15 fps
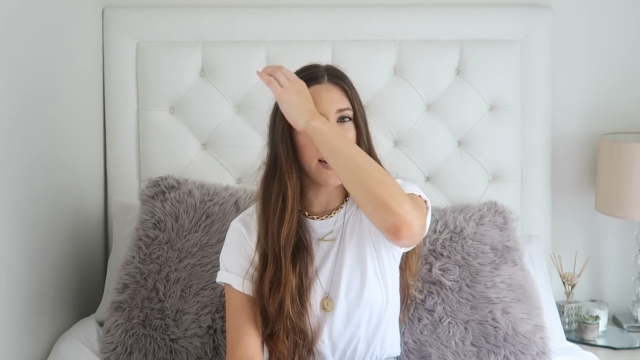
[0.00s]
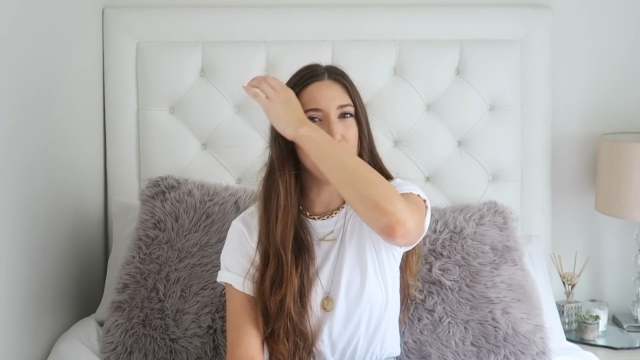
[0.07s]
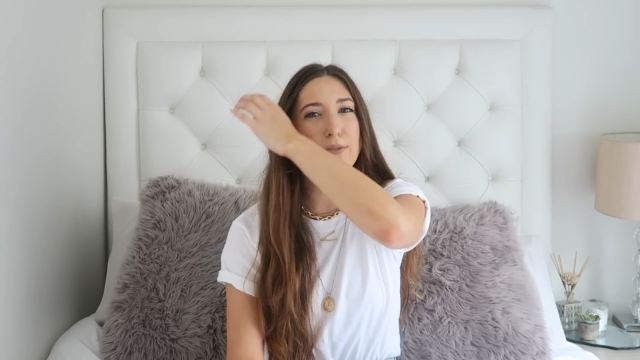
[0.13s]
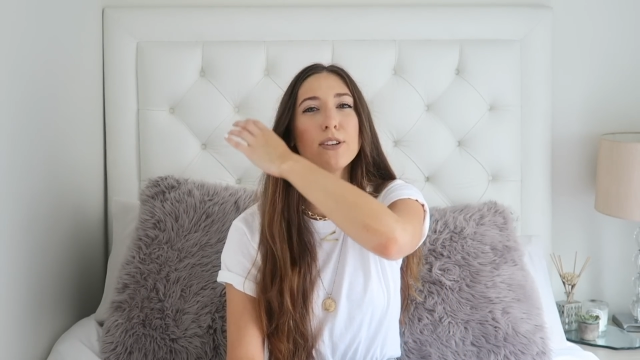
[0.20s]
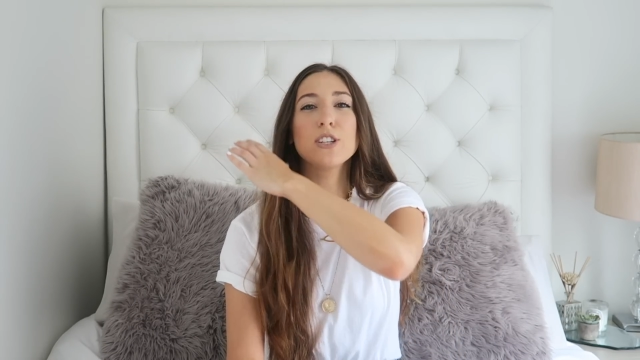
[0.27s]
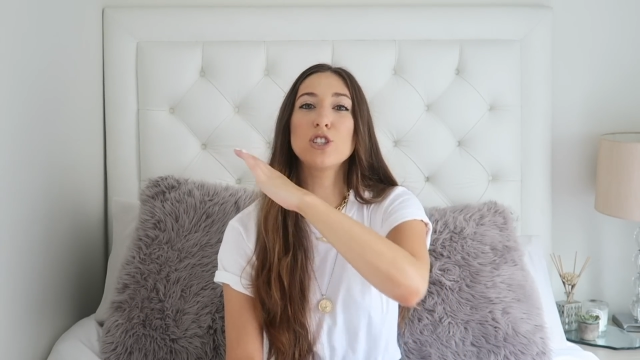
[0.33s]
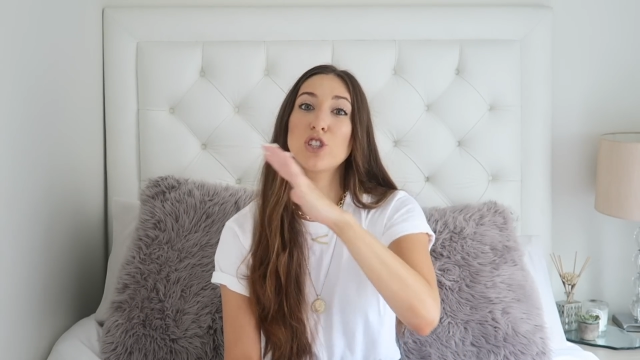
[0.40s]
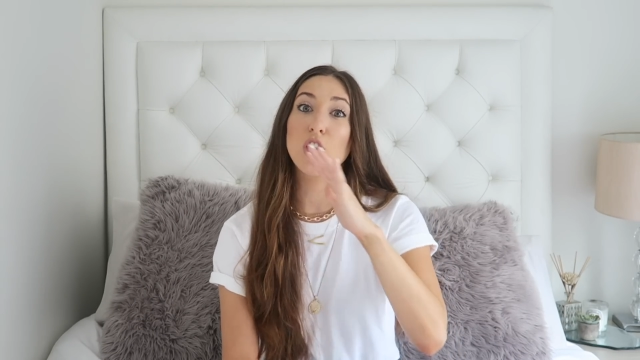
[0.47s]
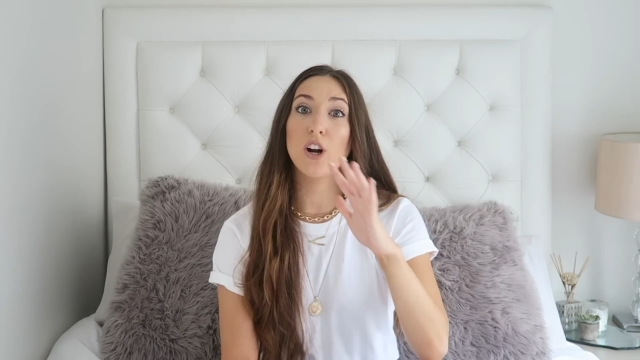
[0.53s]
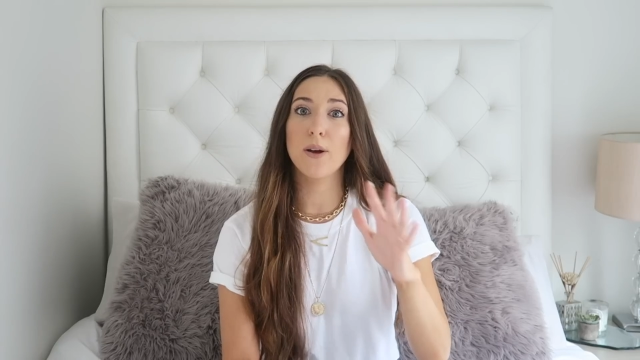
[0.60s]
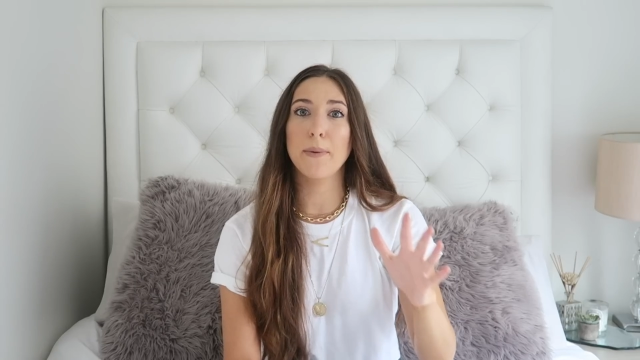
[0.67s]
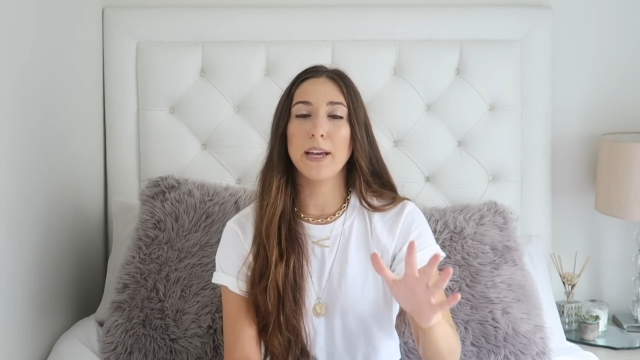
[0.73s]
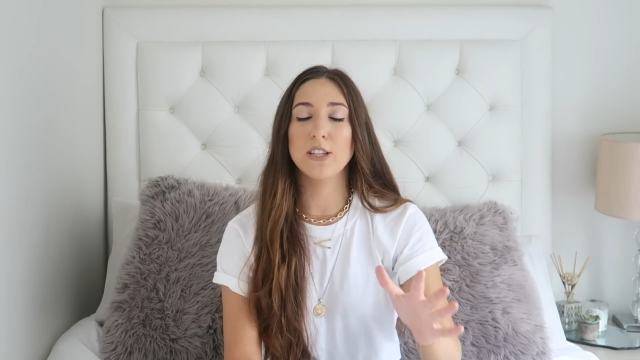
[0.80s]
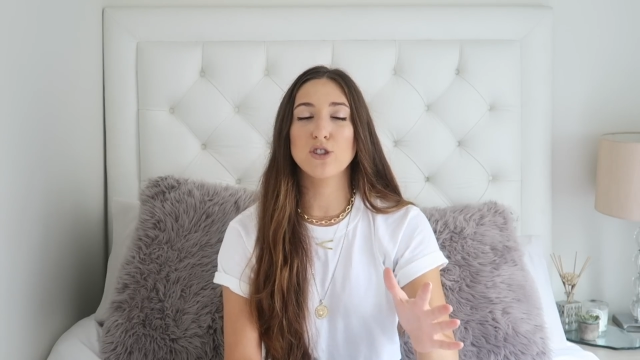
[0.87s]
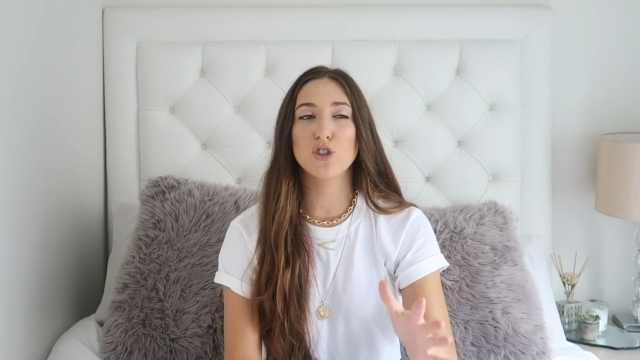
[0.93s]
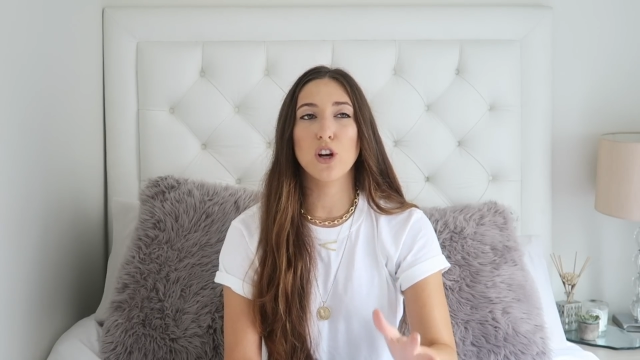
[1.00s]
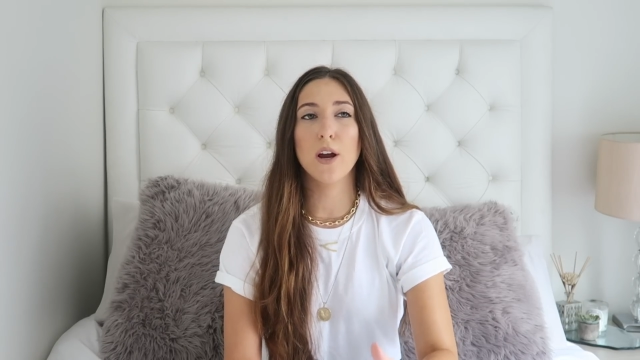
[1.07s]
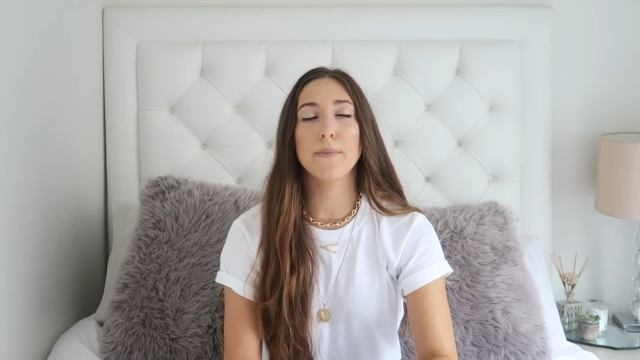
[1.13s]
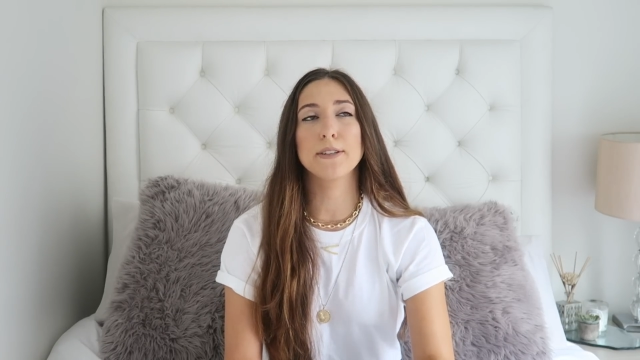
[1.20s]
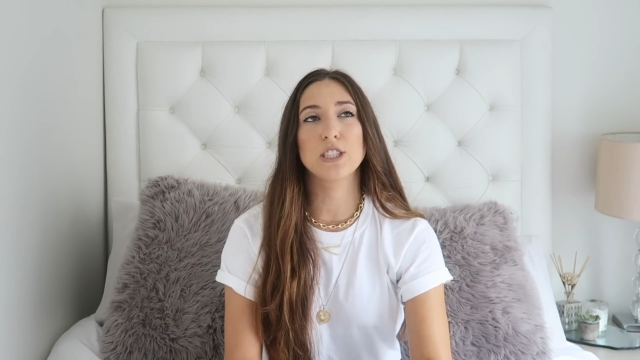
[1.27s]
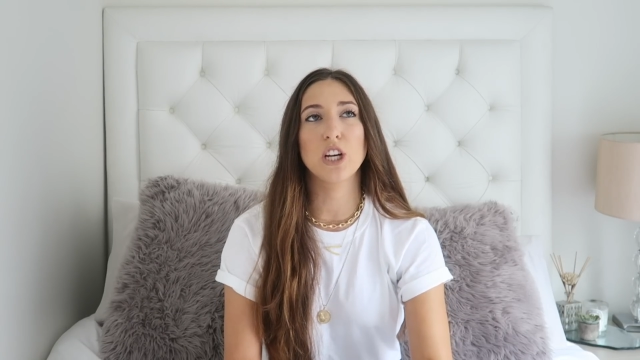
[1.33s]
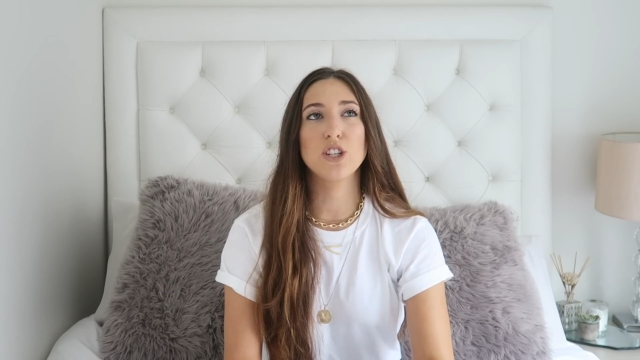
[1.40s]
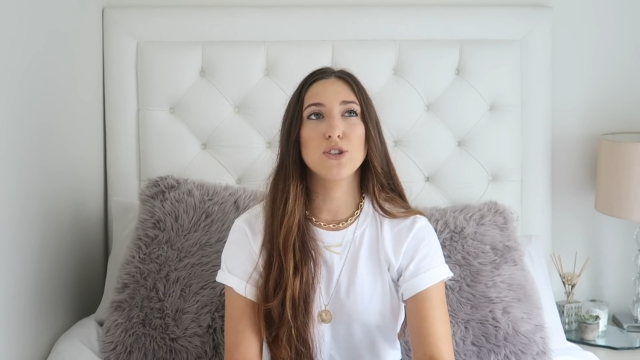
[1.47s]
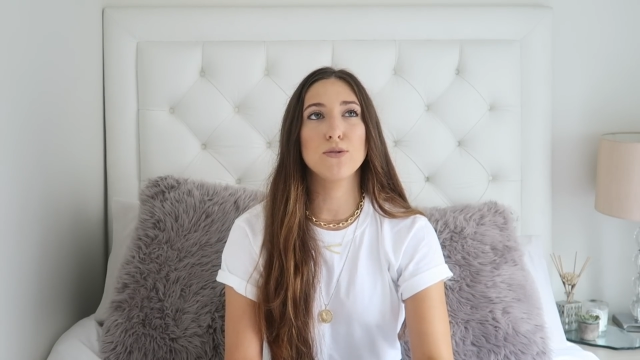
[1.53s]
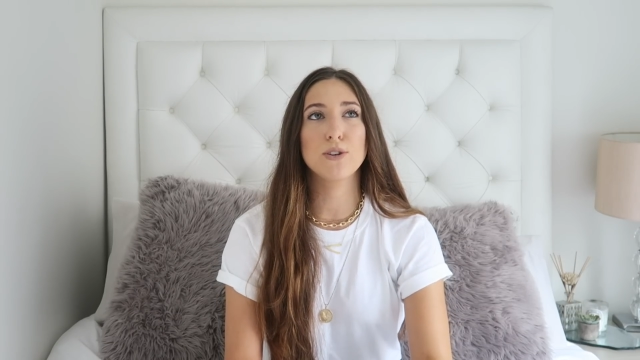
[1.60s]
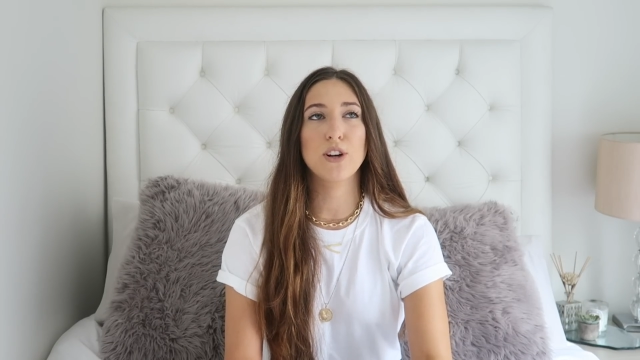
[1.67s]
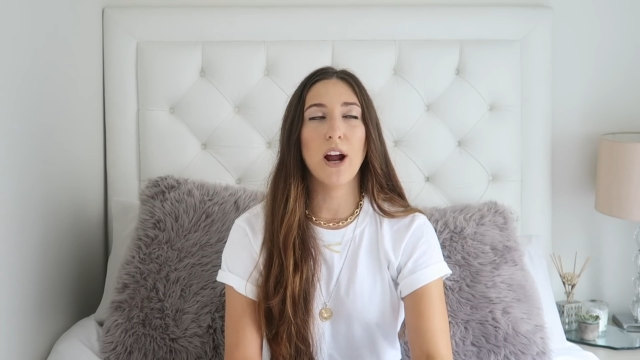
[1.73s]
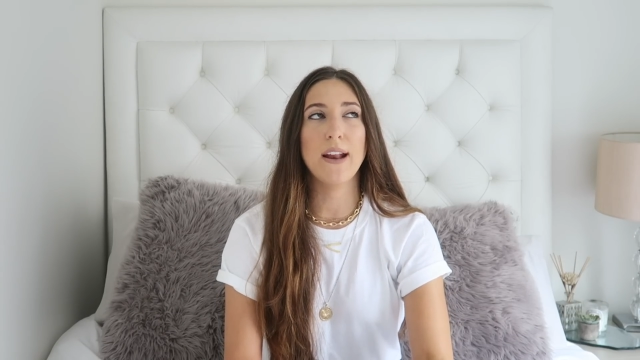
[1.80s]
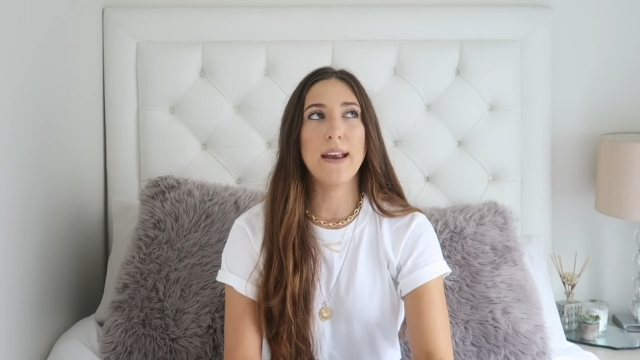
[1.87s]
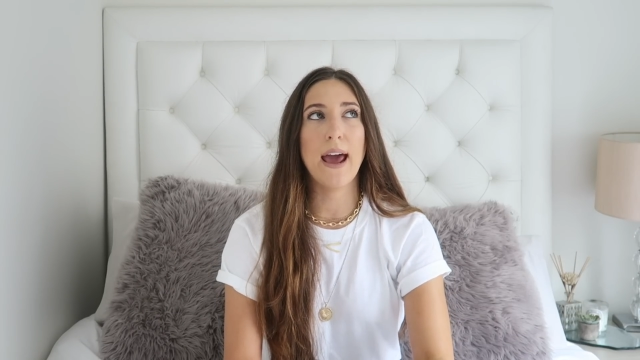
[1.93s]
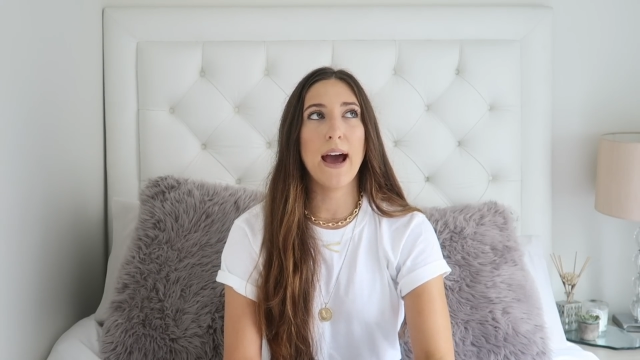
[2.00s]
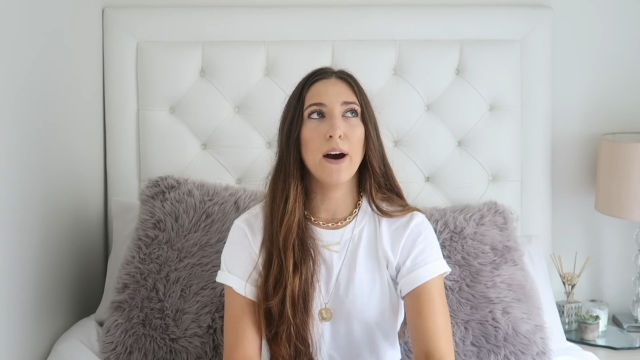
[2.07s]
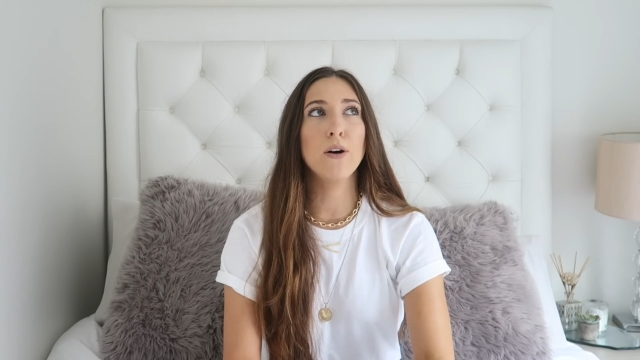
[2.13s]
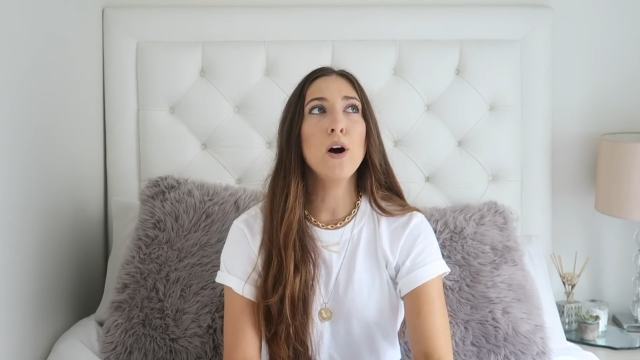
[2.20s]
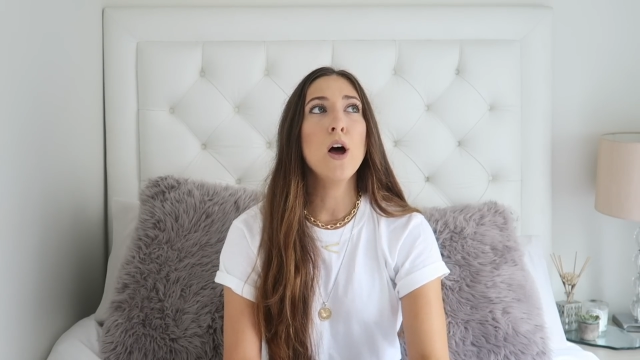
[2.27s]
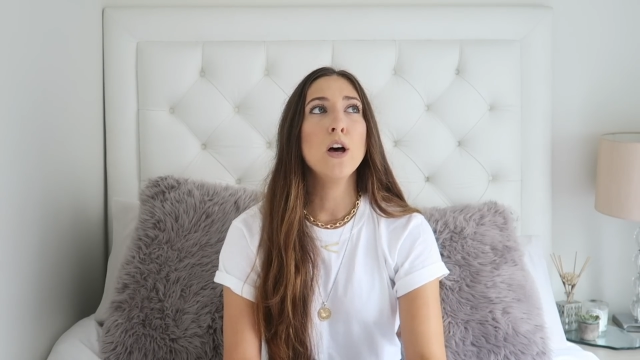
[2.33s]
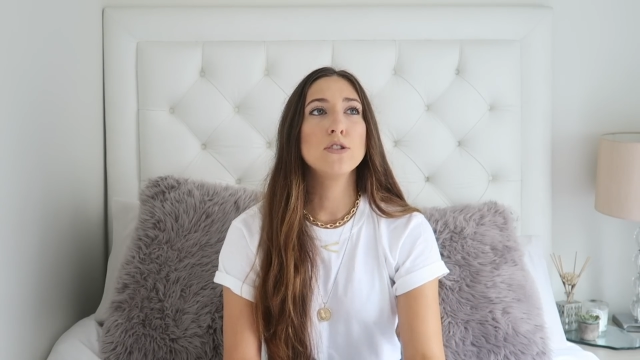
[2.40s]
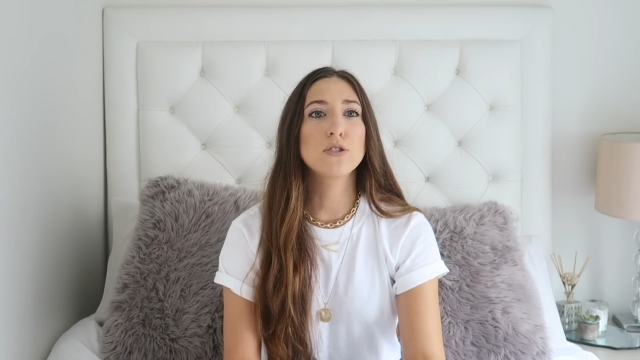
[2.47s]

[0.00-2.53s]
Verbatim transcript: I didn't really share it on my Instagram, which I do regret now.